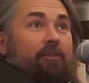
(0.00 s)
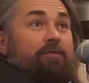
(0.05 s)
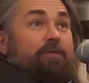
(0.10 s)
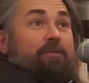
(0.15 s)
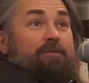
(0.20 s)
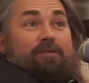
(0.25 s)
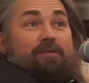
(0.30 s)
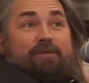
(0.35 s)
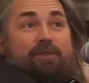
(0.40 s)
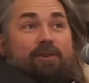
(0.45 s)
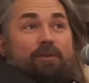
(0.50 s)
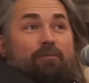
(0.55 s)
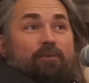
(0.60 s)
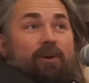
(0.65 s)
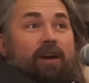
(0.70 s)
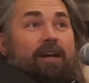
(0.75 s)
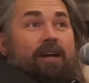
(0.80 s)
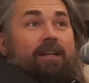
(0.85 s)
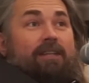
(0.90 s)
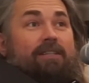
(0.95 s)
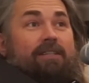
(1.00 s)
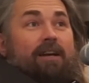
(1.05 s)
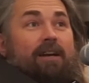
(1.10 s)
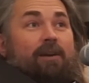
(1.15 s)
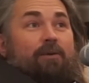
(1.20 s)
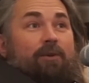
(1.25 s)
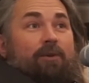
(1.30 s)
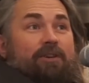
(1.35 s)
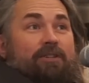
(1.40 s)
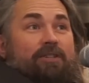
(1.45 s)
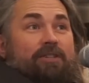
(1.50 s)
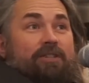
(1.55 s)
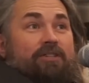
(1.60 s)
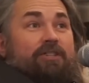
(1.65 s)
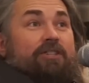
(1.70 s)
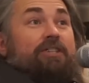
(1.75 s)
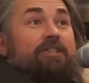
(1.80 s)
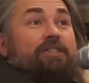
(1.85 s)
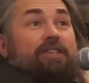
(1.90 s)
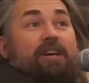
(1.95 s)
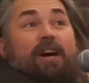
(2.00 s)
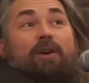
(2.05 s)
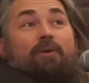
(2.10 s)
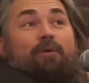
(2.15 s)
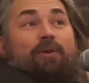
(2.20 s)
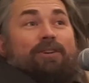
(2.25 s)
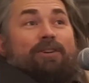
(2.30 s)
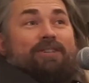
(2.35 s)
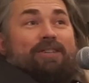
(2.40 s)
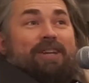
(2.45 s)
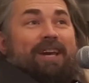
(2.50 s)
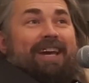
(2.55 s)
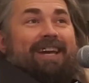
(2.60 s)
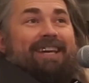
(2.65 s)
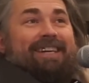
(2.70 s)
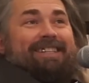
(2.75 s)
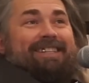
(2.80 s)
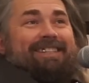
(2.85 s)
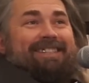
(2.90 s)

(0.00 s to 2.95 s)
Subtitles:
Our future's so bright, it's got to wear. She's got to wear shades.